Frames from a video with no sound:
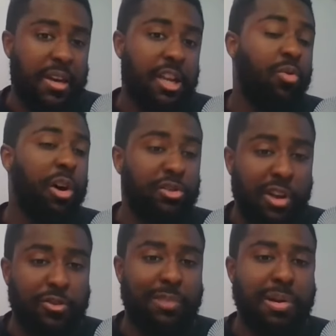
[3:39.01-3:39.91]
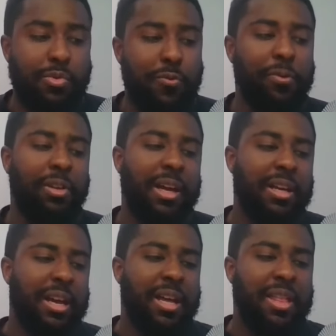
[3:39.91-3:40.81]
Now, you also have some people who feel
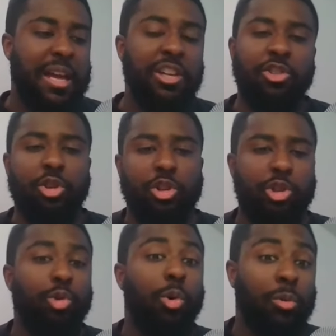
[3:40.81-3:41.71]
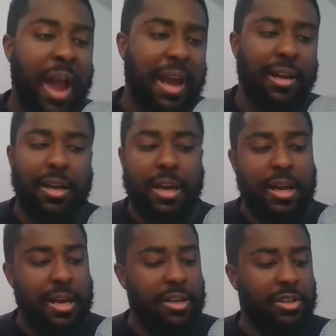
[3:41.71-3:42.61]
like that he's just too erratic.
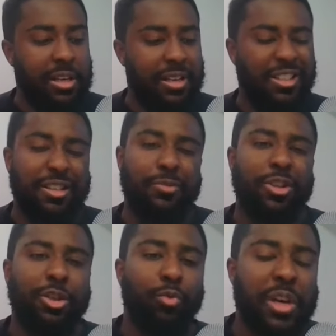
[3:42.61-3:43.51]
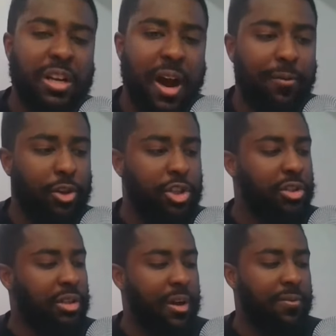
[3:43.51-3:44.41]
Doesn't read
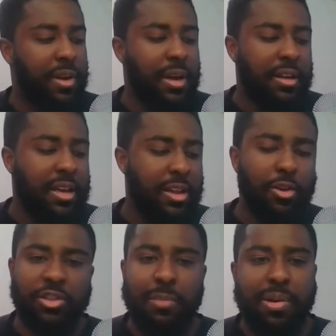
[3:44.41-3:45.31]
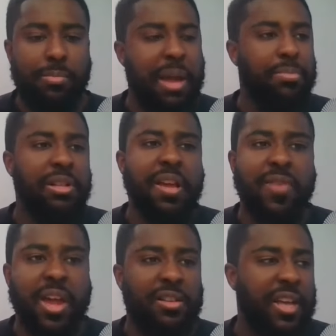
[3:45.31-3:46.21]
coverages enough. You know, some people may
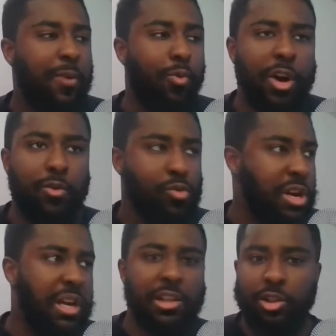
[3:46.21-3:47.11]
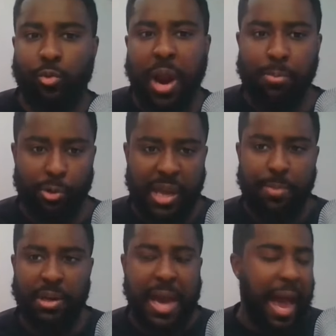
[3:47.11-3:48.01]
believe he's a one read and scramble
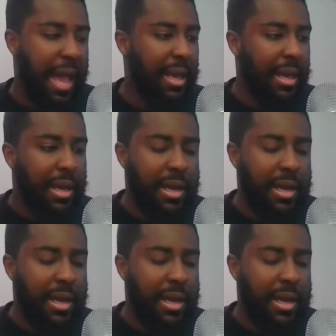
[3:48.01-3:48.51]
type of guy.